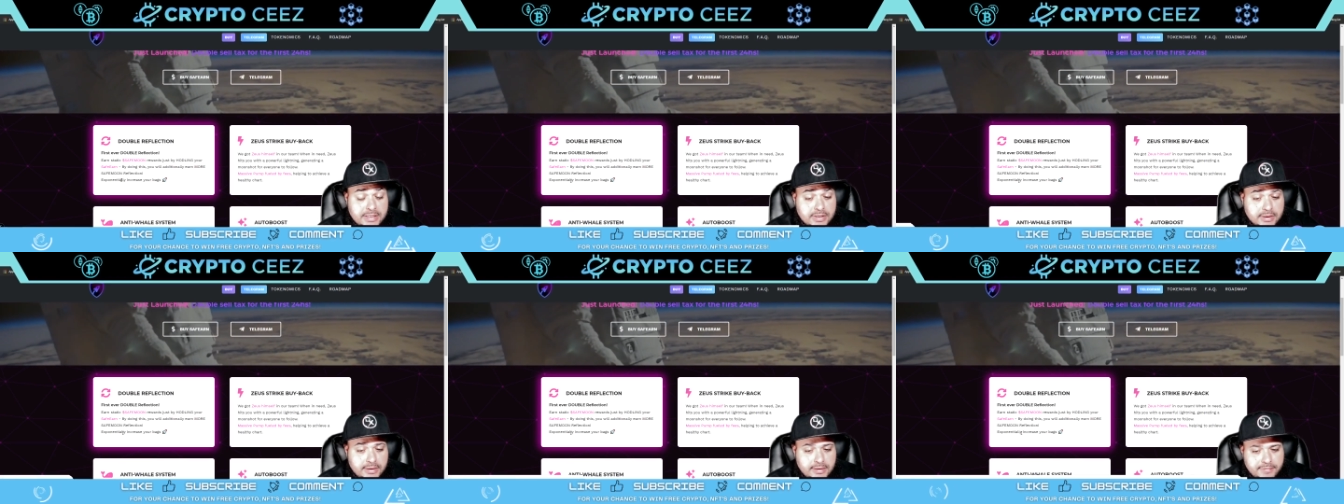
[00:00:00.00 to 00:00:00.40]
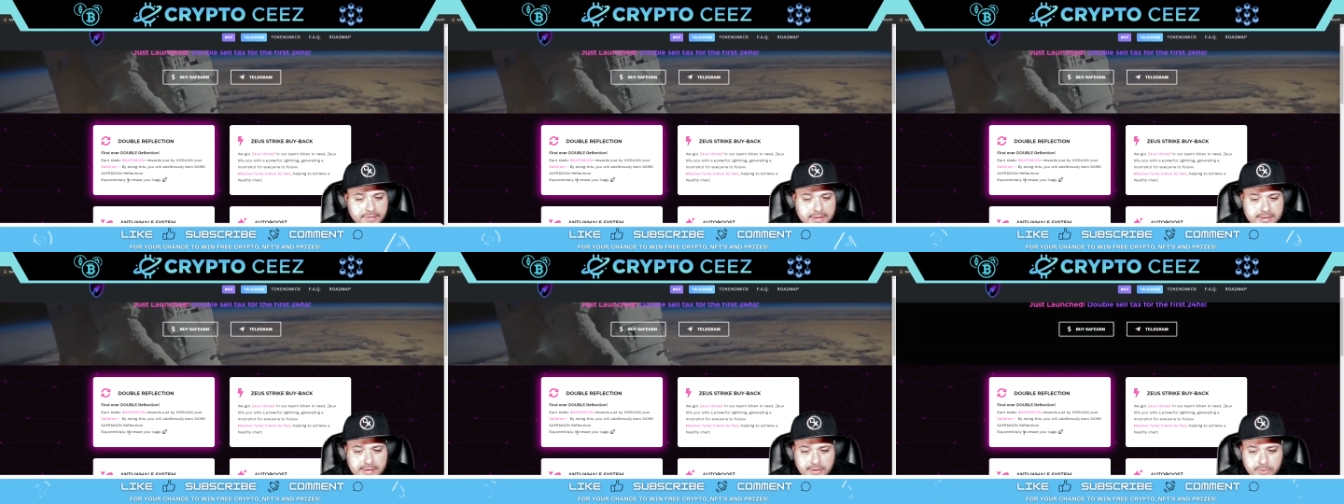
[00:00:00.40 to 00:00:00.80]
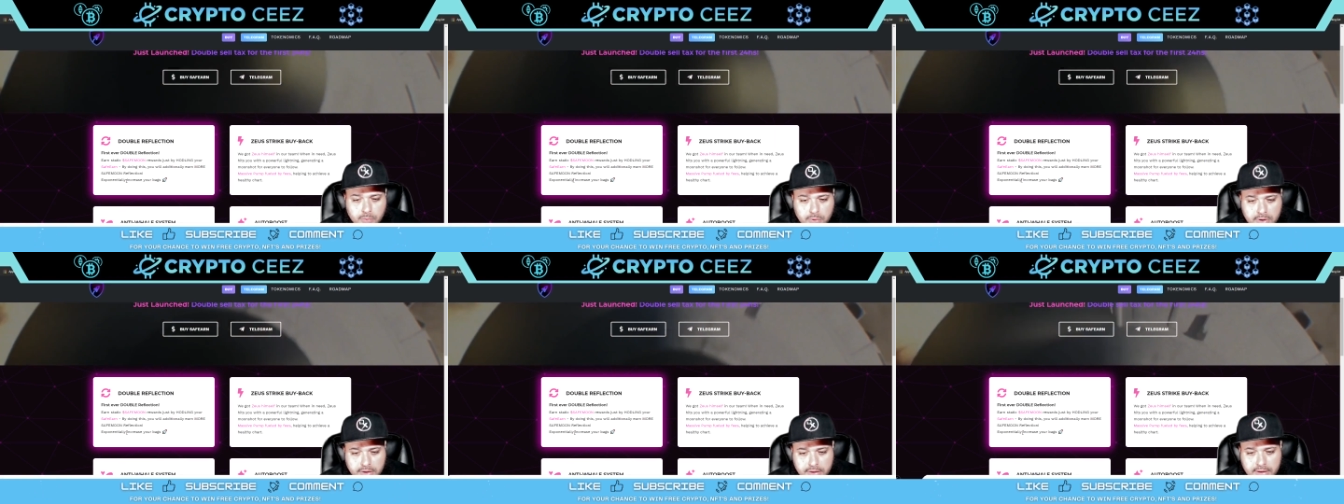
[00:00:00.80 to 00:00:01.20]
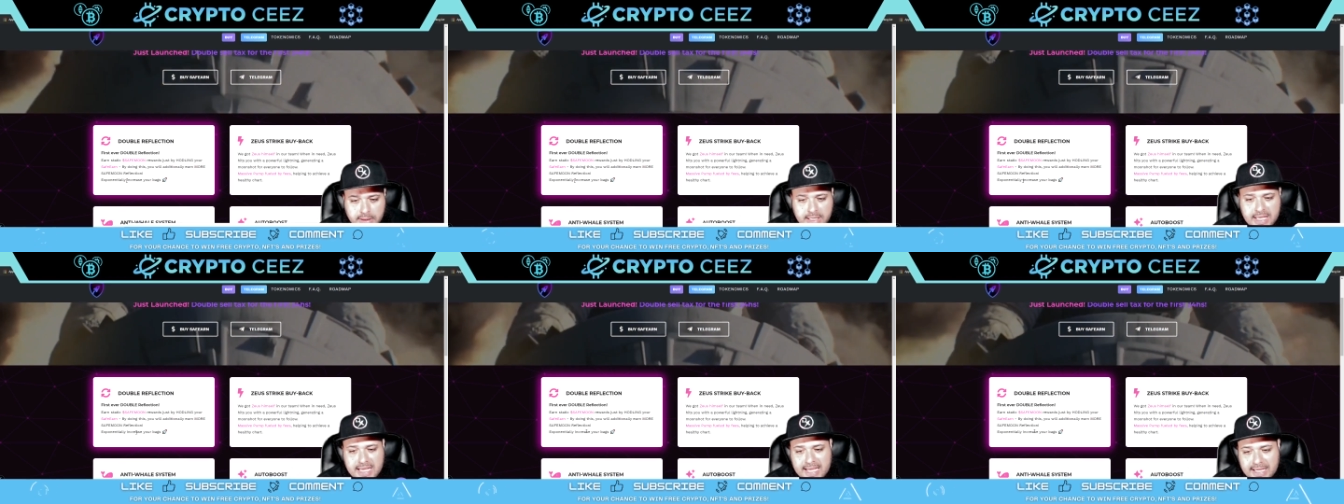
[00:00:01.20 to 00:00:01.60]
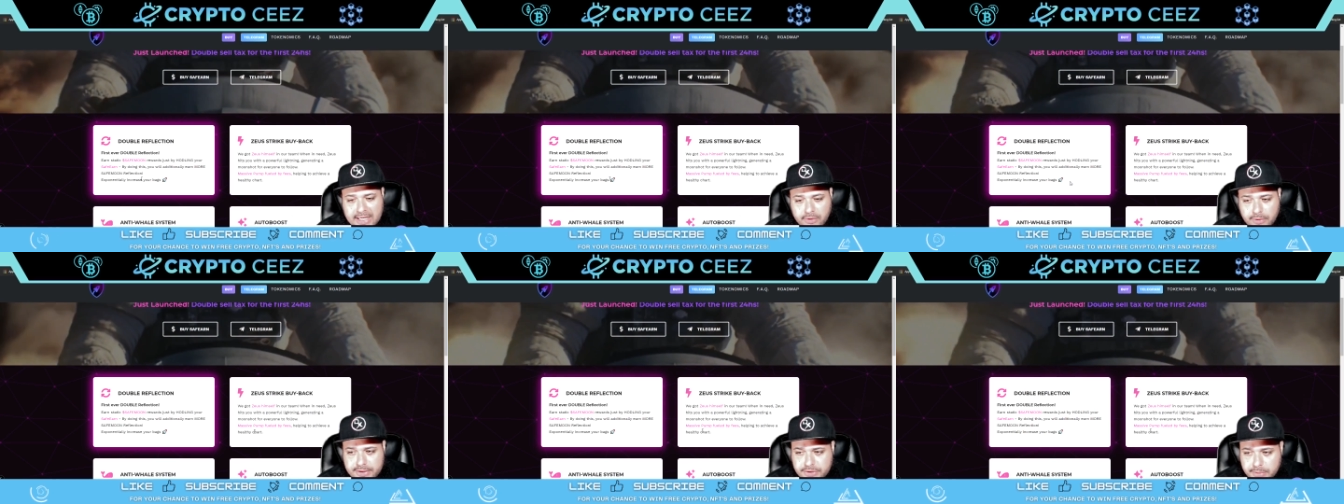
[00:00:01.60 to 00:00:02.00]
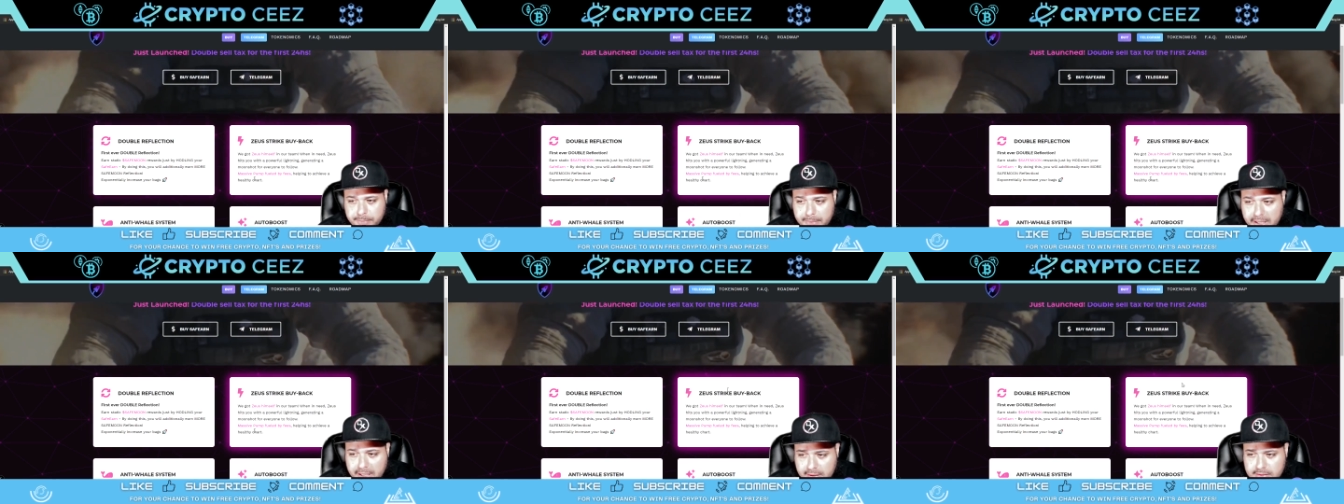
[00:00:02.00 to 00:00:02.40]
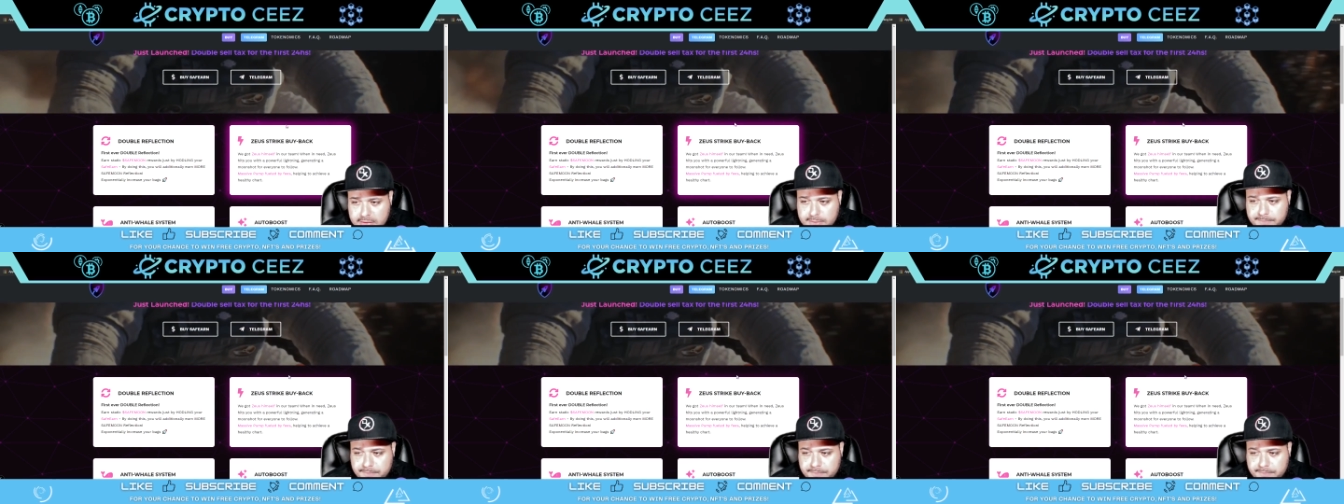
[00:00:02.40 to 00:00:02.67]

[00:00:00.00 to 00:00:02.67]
if I say the word, increase your bags.